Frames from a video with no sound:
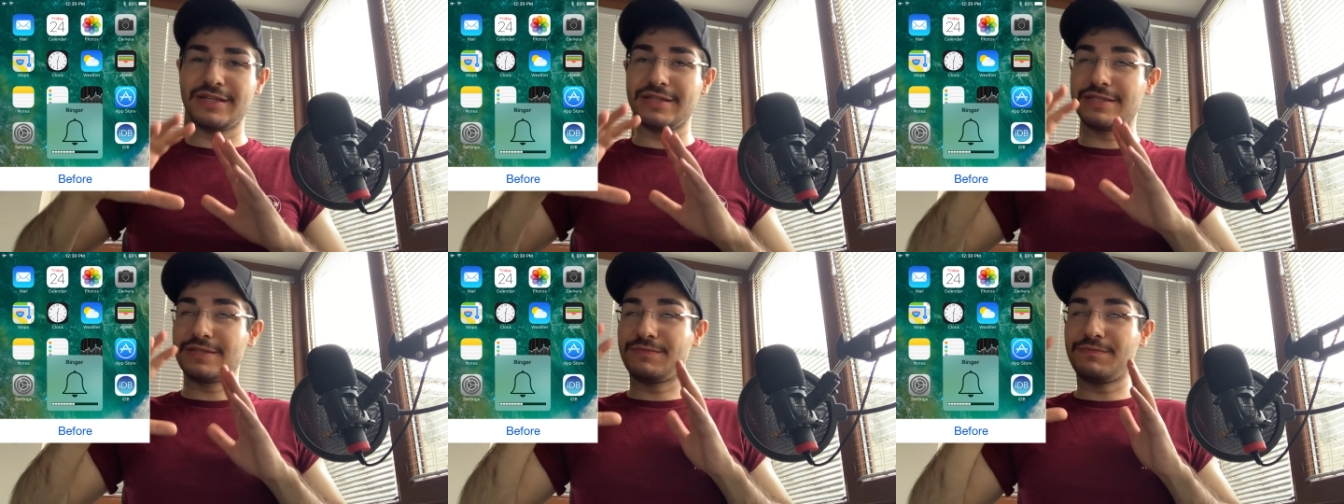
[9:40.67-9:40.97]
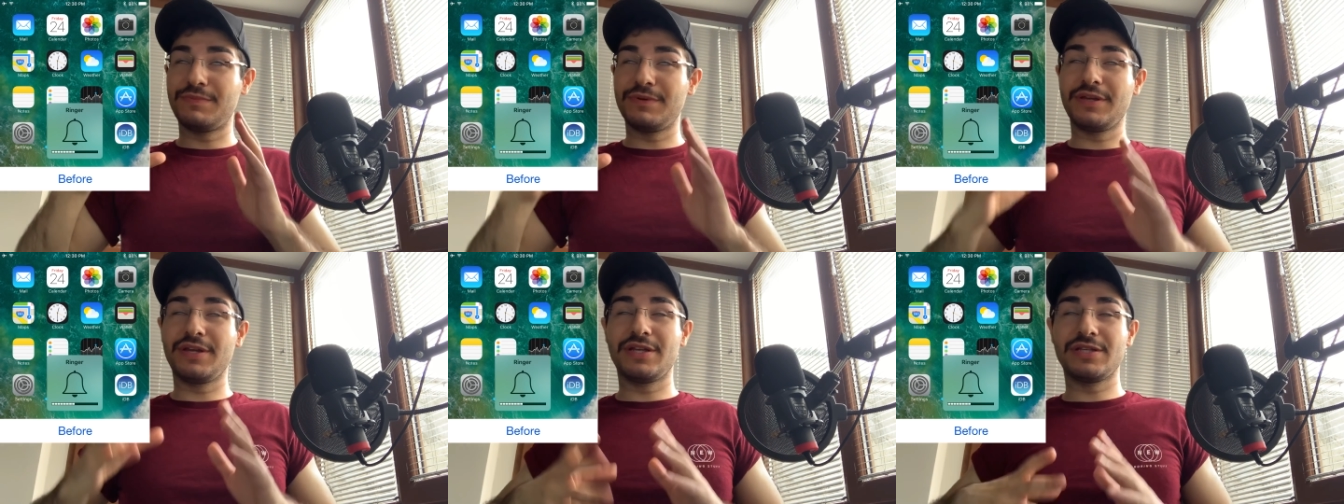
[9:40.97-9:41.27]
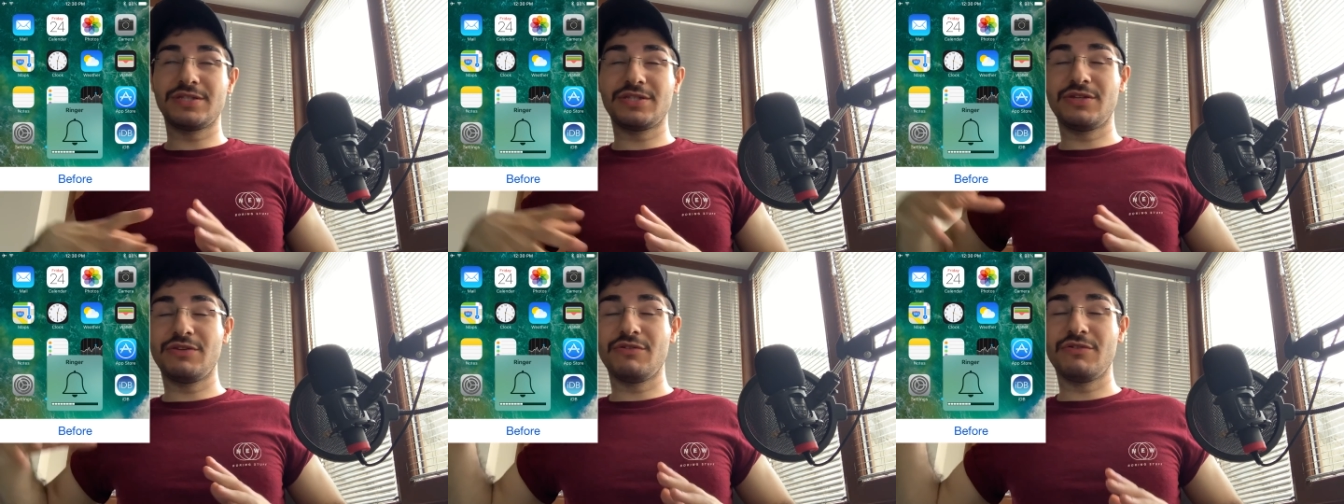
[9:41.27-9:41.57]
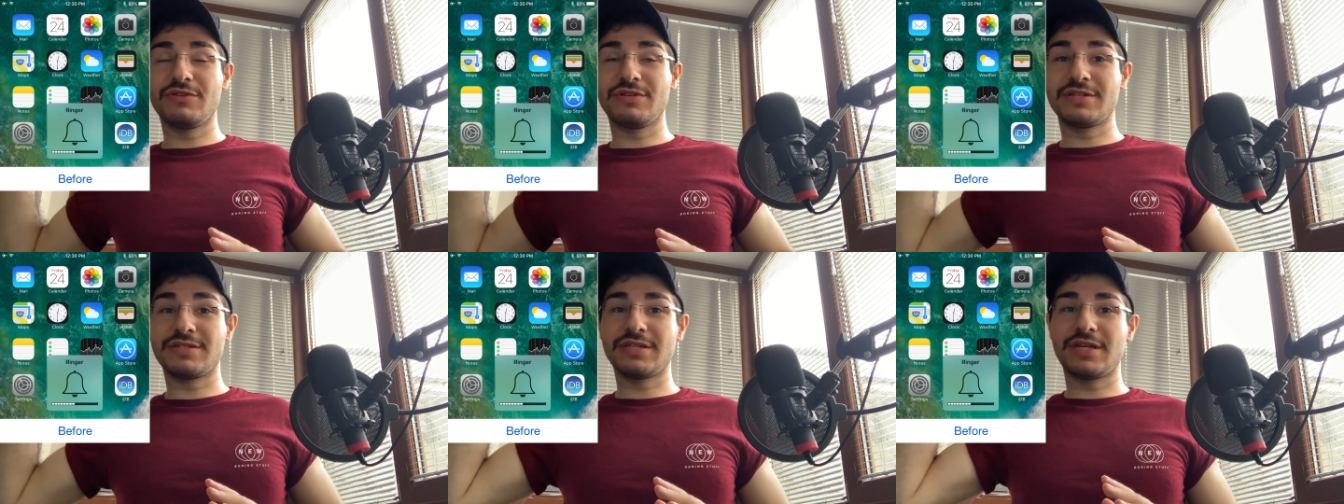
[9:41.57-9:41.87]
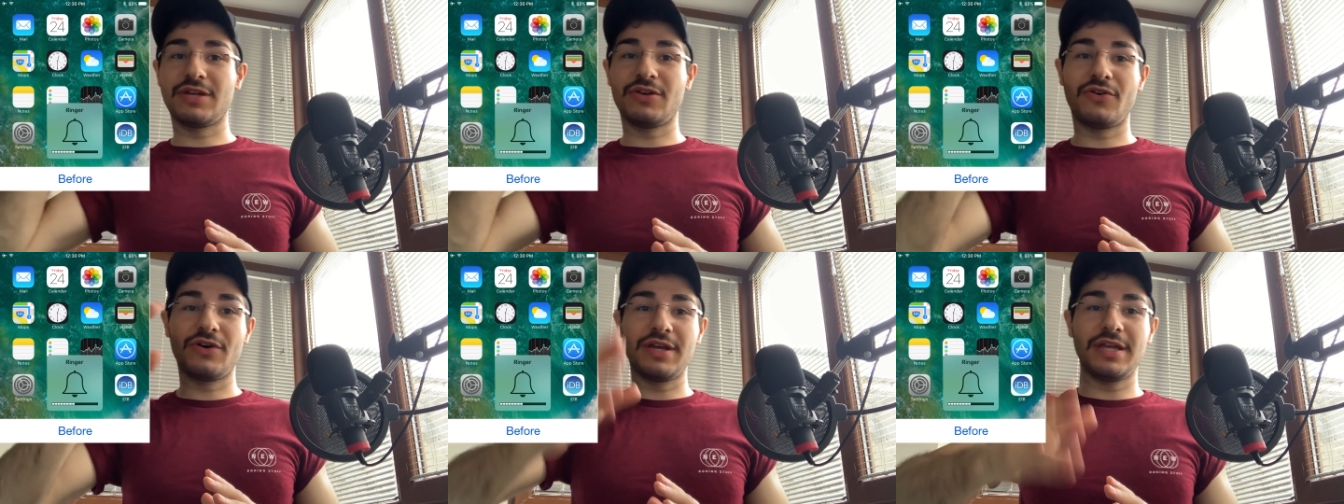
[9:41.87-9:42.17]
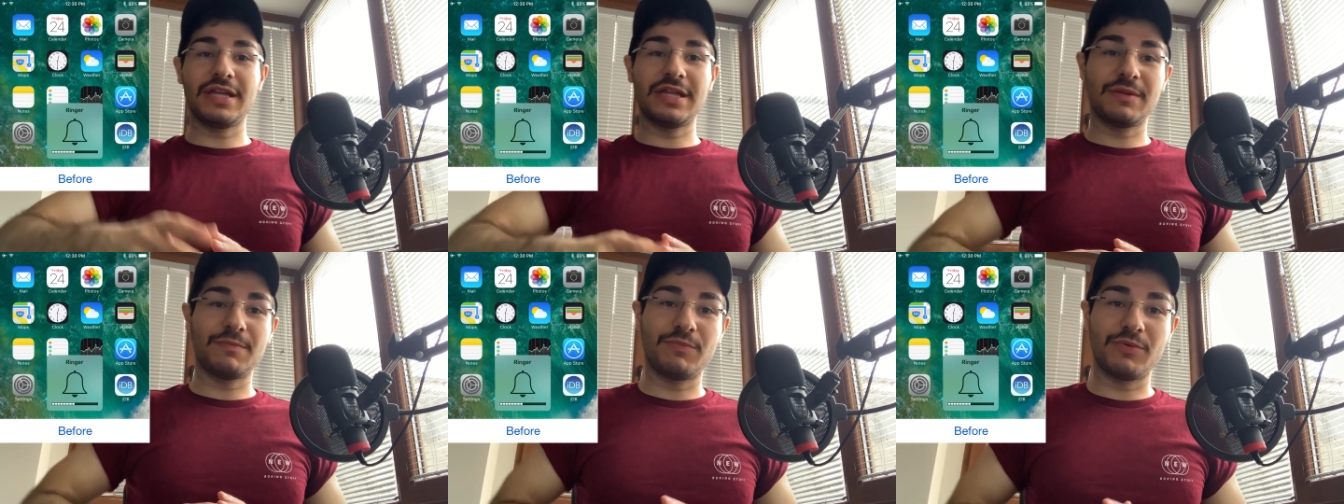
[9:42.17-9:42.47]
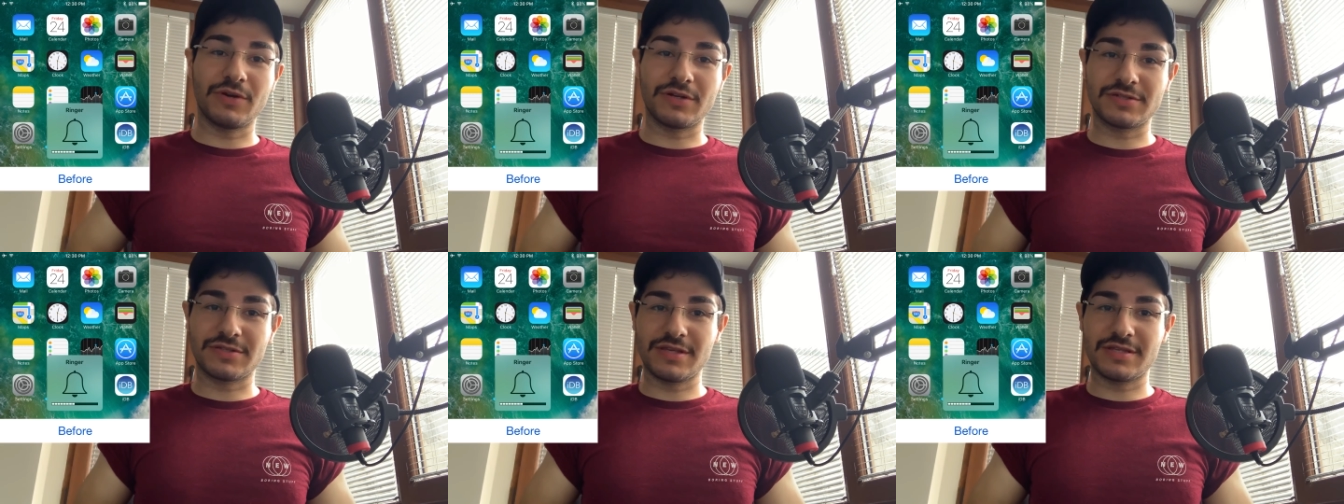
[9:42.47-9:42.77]
It's big, it's huge, it's annoying, it
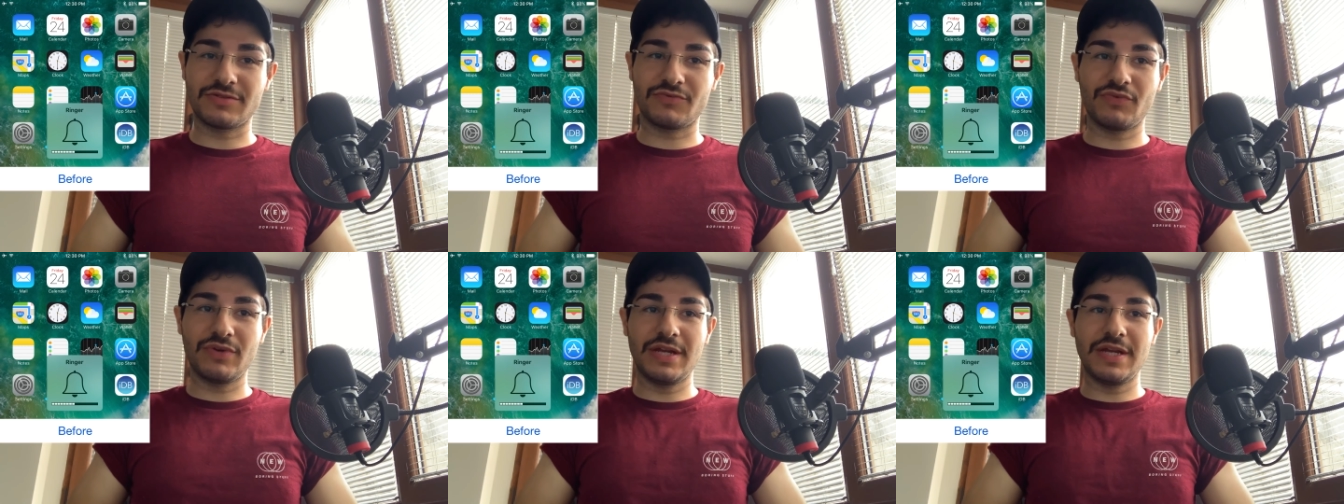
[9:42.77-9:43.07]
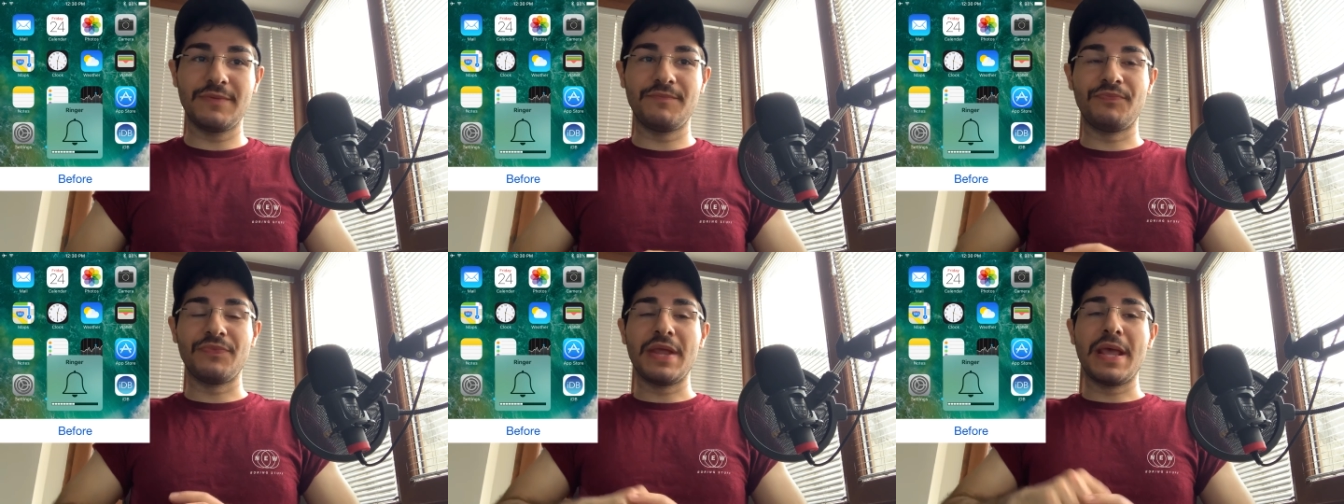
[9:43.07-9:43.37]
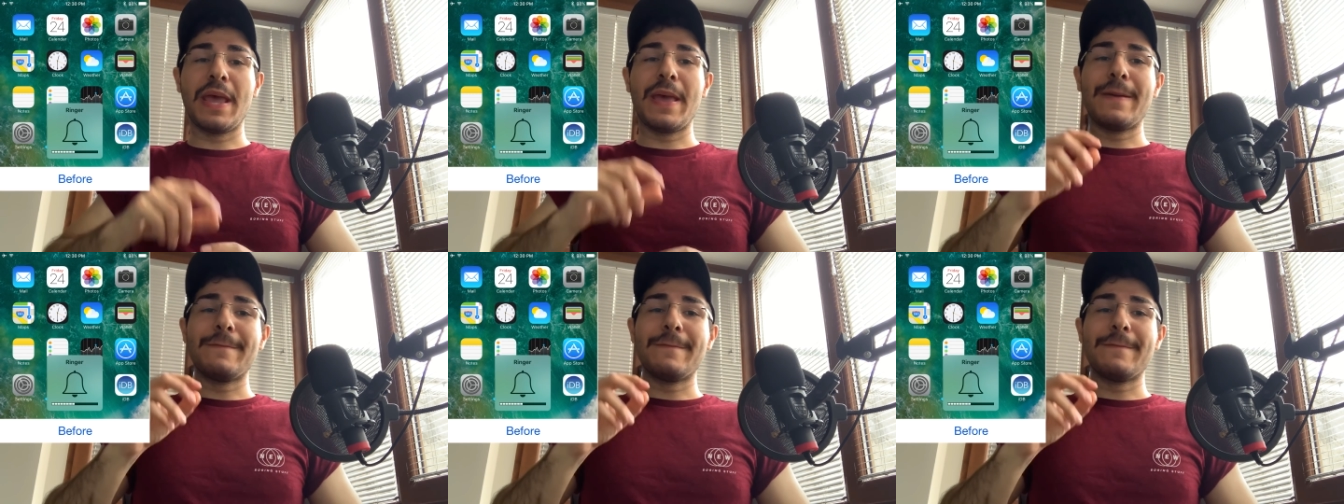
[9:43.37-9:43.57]
blocks the screen.